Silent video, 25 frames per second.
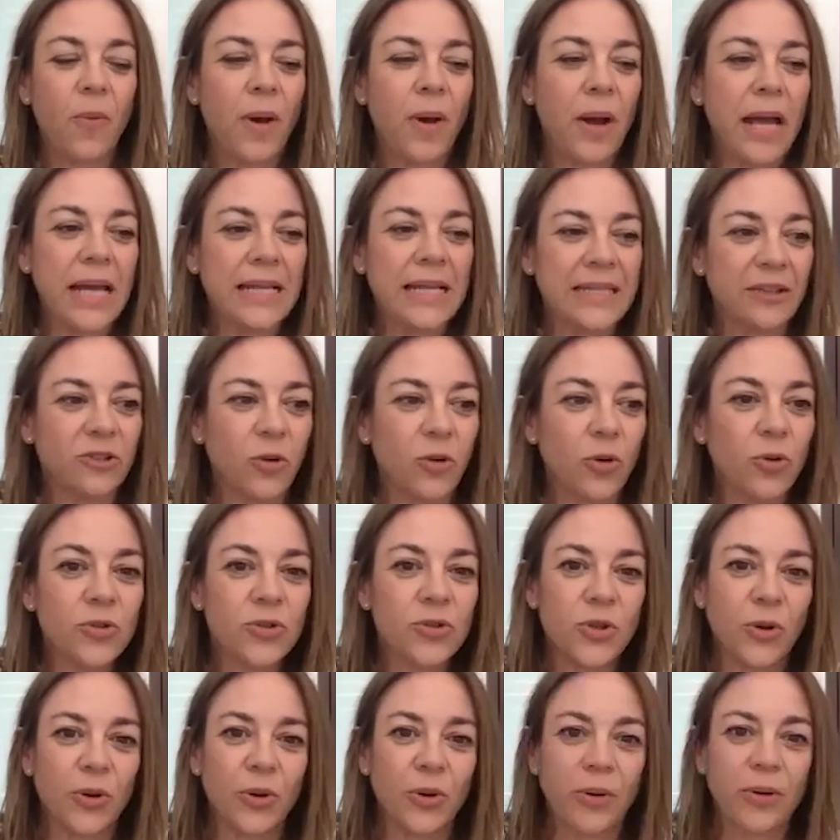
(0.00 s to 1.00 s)
is a
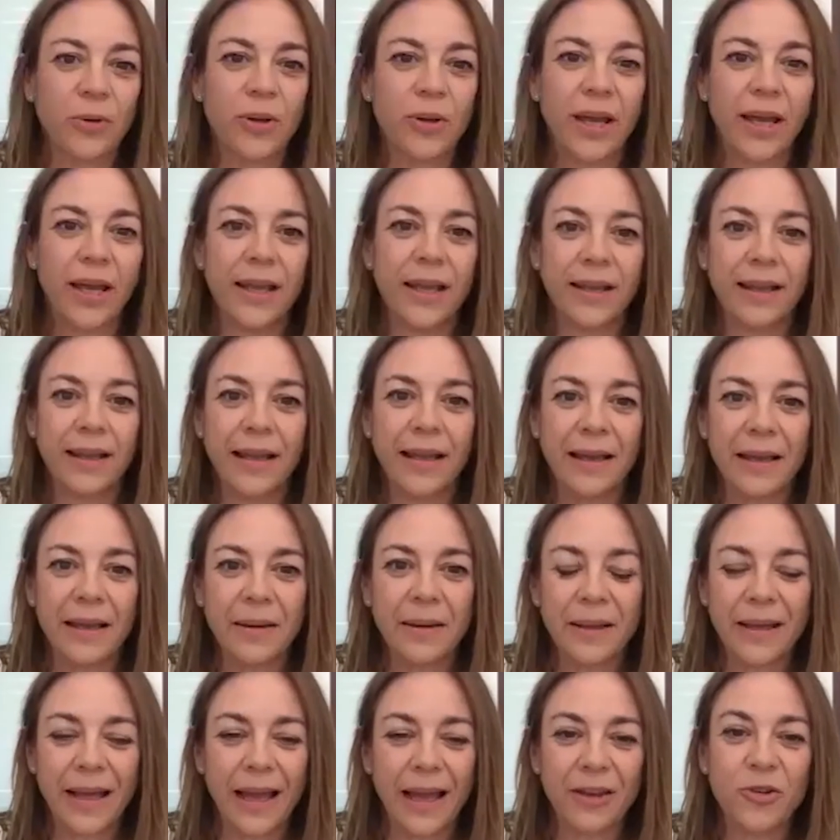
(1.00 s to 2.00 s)
doctor,
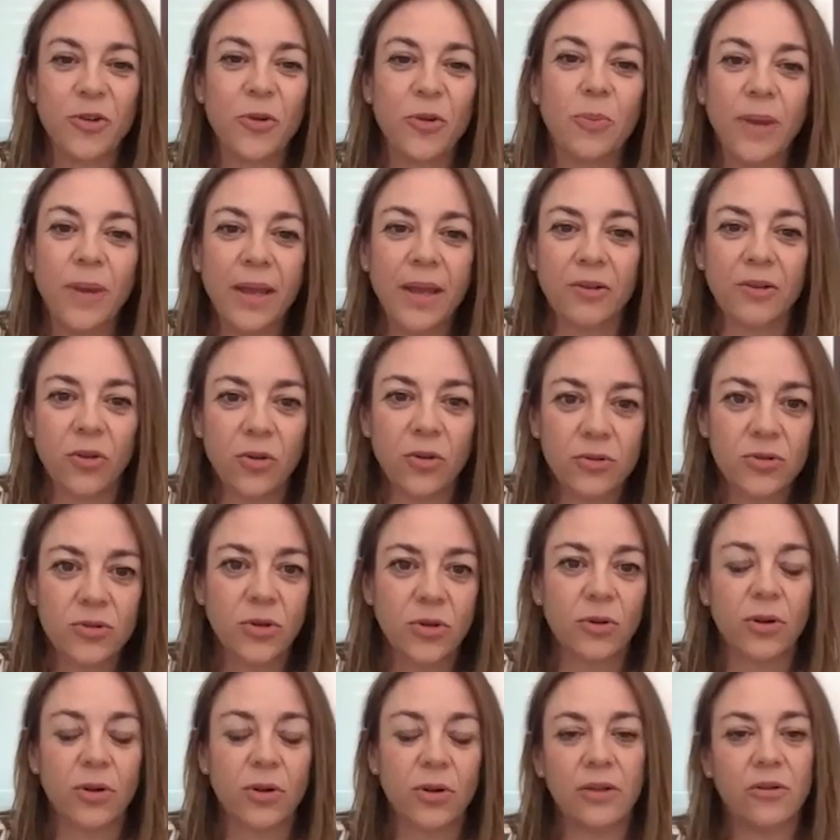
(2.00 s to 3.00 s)
can you be a
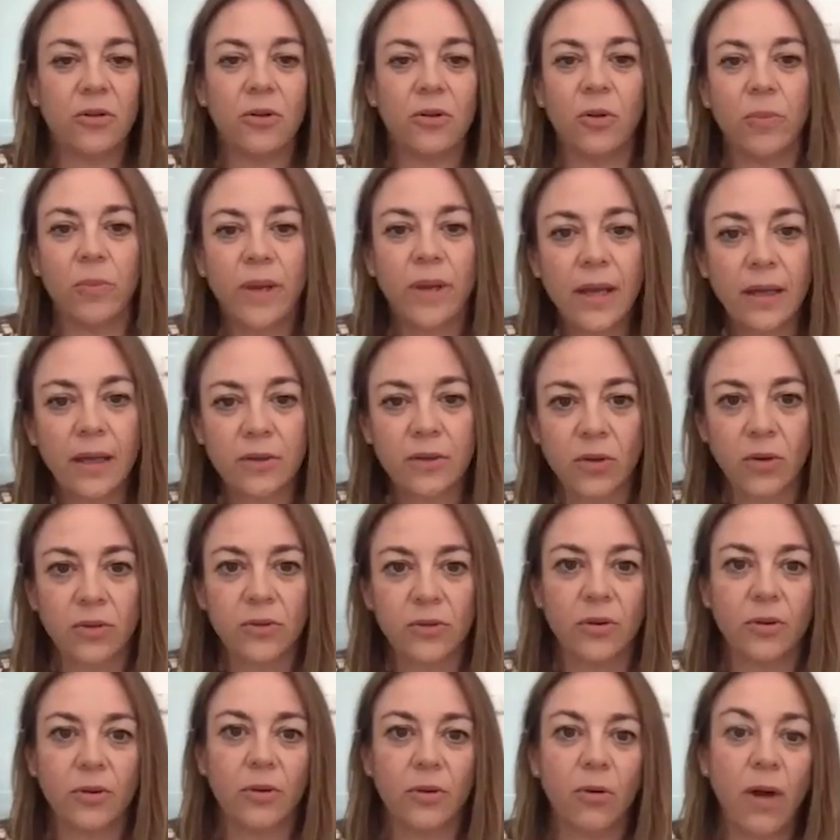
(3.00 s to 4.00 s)
doctor or can you not be a
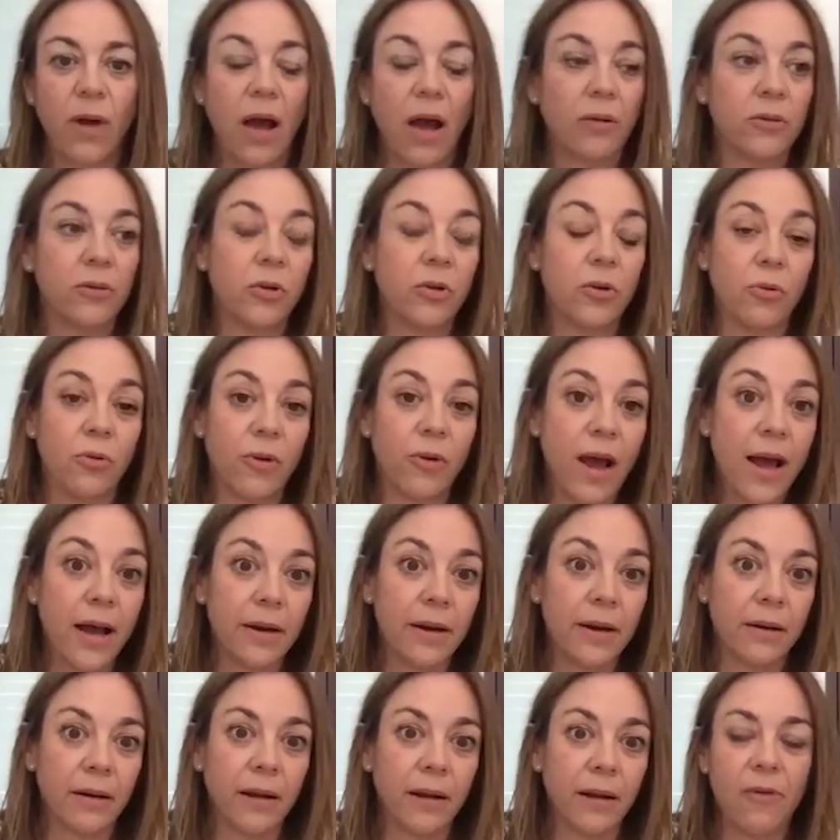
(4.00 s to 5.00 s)
doctor? Or how do you
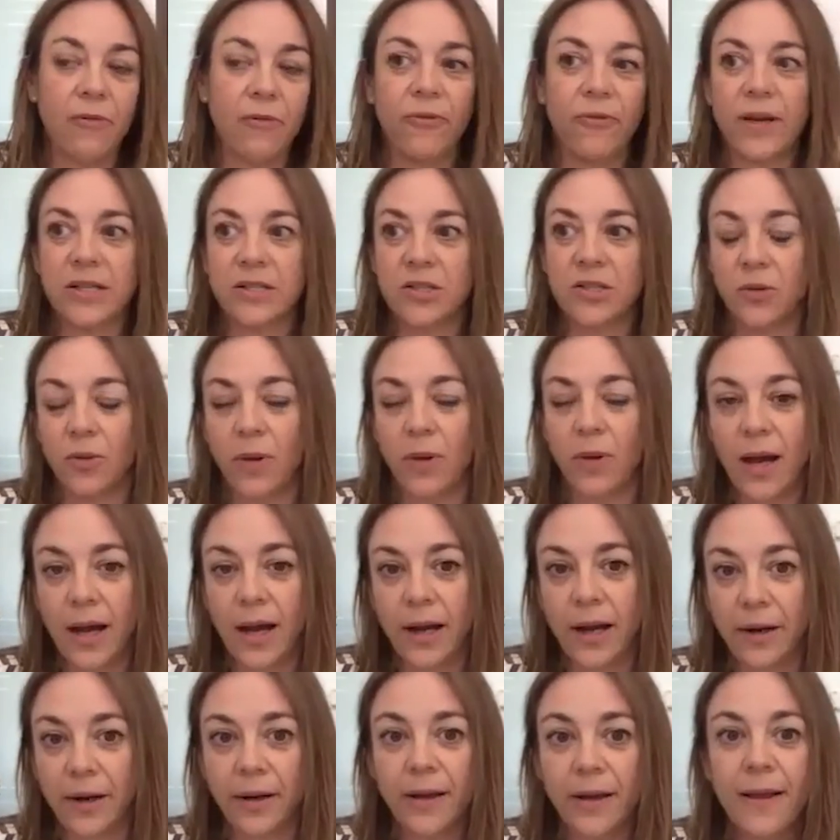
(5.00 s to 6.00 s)
run? How fast you
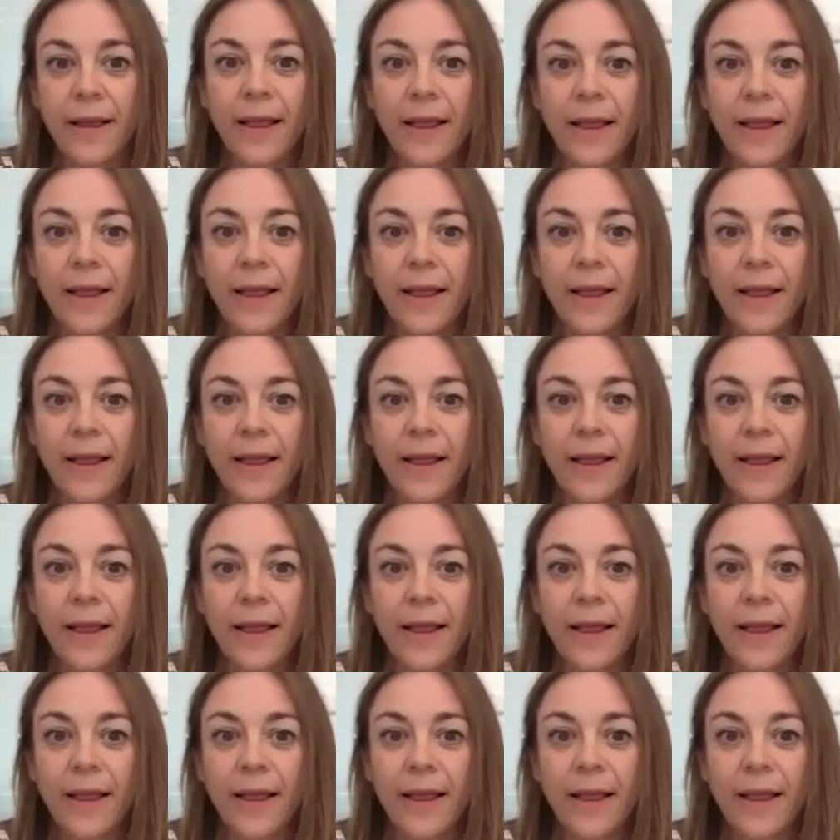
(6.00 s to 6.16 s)
are?